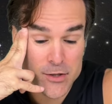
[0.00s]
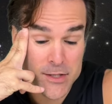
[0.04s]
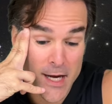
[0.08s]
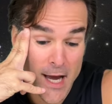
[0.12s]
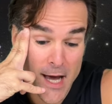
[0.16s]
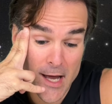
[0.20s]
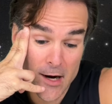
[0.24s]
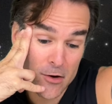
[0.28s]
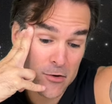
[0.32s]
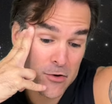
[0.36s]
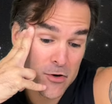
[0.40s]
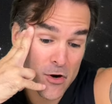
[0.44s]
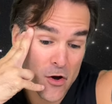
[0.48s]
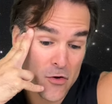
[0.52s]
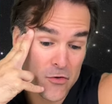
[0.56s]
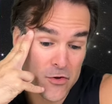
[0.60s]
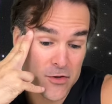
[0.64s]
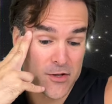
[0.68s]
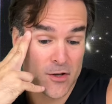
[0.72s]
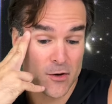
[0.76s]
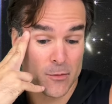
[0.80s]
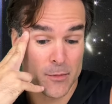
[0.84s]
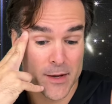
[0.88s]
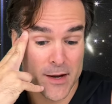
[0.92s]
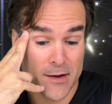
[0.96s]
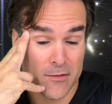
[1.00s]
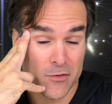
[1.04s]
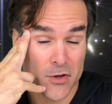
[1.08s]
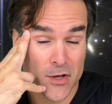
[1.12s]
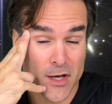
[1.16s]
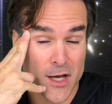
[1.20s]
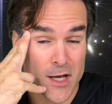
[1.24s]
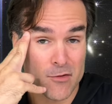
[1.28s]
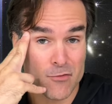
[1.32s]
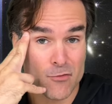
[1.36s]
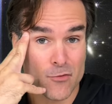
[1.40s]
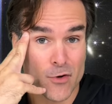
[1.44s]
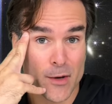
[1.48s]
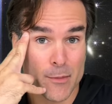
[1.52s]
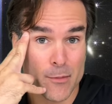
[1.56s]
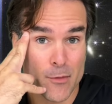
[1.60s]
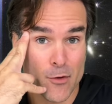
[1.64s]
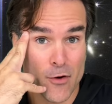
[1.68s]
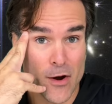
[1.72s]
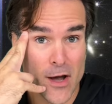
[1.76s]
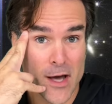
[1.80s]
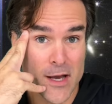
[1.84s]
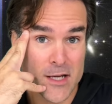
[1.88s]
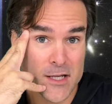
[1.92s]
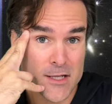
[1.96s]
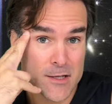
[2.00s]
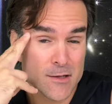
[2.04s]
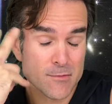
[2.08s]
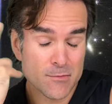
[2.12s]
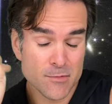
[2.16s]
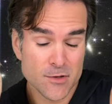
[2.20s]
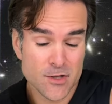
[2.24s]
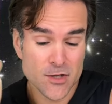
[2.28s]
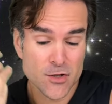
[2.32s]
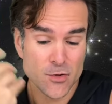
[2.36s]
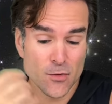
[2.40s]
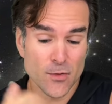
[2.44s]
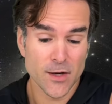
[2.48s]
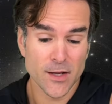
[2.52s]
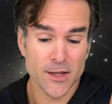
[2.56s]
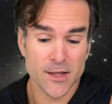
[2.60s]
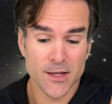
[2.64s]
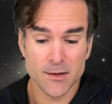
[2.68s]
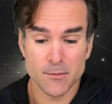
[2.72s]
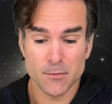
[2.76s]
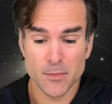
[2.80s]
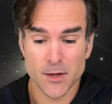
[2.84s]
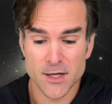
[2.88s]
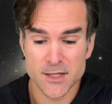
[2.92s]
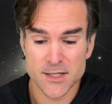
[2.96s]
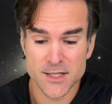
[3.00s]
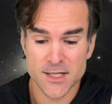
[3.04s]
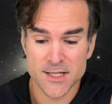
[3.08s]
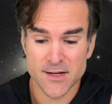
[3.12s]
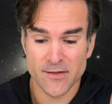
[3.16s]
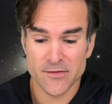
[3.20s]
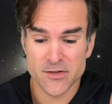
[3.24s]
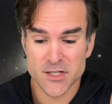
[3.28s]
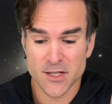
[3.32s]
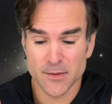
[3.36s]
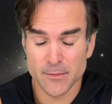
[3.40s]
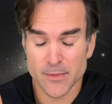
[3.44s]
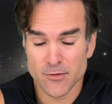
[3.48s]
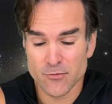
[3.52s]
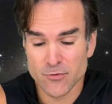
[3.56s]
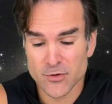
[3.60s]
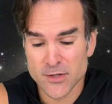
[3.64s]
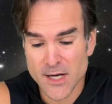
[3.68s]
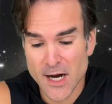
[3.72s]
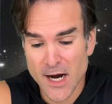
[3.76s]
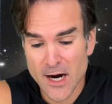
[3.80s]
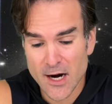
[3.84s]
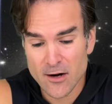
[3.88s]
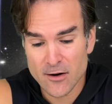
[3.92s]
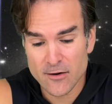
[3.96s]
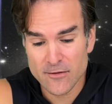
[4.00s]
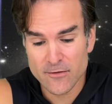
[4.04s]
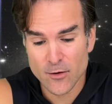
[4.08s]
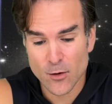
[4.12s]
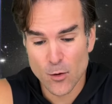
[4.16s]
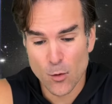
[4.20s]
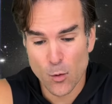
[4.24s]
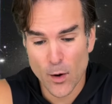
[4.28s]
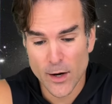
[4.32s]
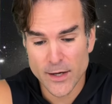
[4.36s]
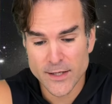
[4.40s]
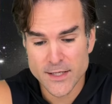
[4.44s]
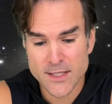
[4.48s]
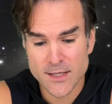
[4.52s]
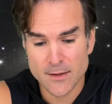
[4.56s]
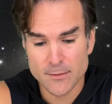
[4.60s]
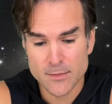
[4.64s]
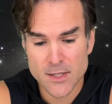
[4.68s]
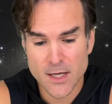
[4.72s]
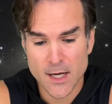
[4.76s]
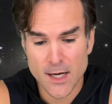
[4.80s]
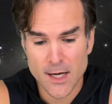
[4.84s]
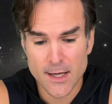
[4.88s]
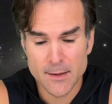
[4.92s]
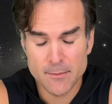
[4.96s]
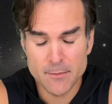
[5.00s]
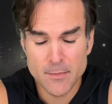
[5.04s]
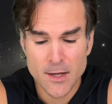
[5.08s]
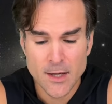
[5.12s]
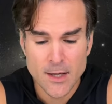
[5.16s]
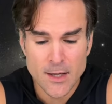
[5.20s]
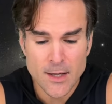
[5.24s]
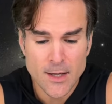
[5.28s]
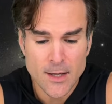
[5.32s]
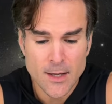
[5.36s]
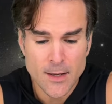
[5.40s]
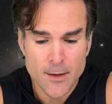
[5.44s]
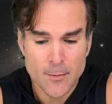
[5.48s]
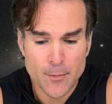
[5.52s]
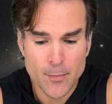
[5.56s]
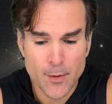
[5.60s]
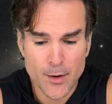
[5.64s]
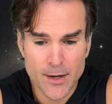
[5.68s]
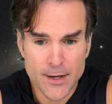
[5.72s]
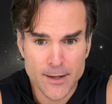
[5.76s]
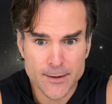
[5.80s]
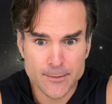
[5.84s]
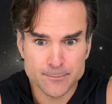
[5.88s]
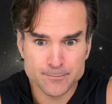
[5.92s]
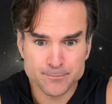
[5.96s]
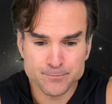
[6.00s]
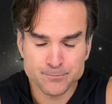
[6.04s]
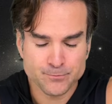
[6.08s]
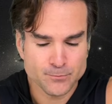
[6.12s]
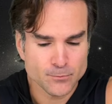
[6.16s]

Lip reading: I don't know that they'll be able to get Rick Moranis to do anything because he's obviously been retired for quite some time. But